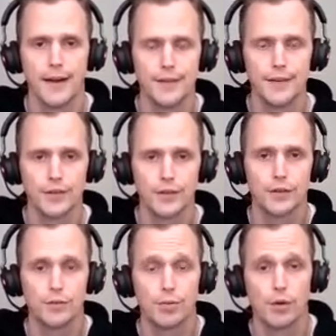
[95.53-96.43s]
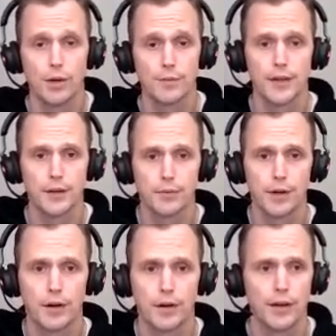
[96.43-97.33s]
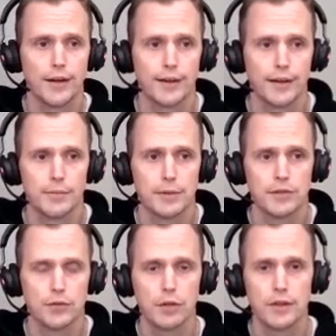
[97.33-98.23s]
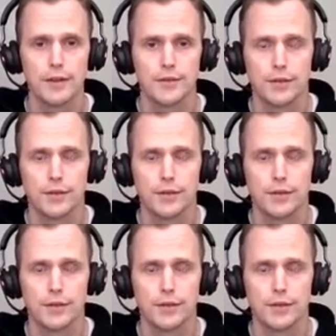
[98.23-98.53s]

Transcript: These are two programs that we are coming shortly,